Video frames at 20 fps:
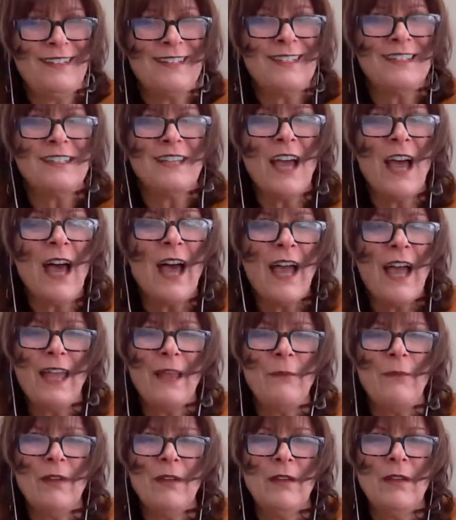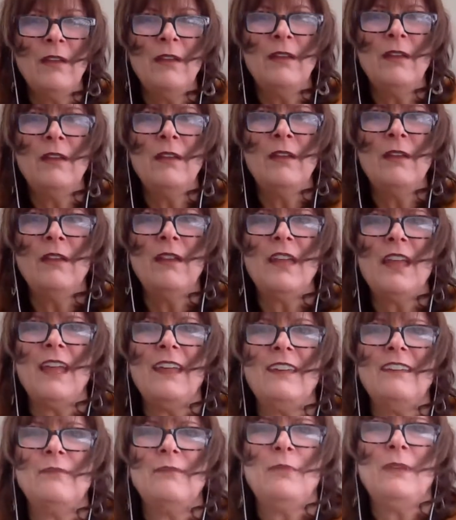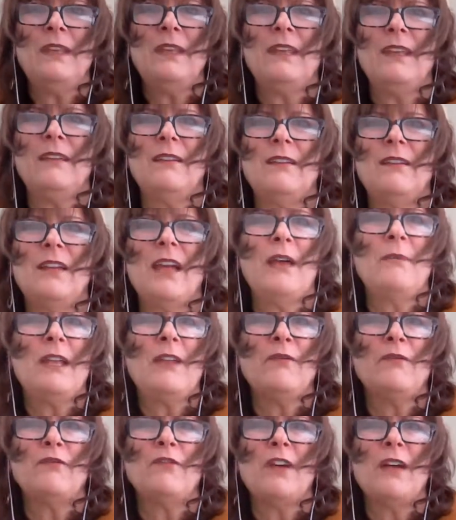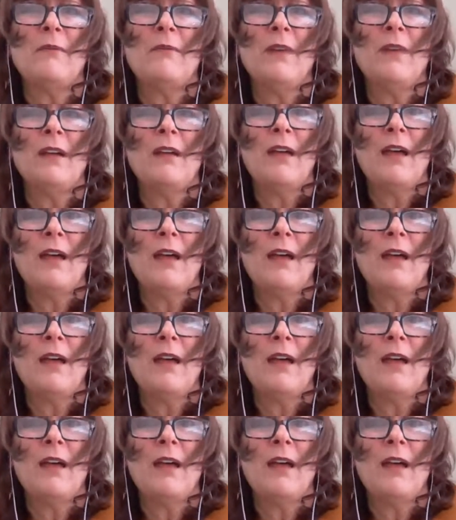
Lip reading: to time as coming from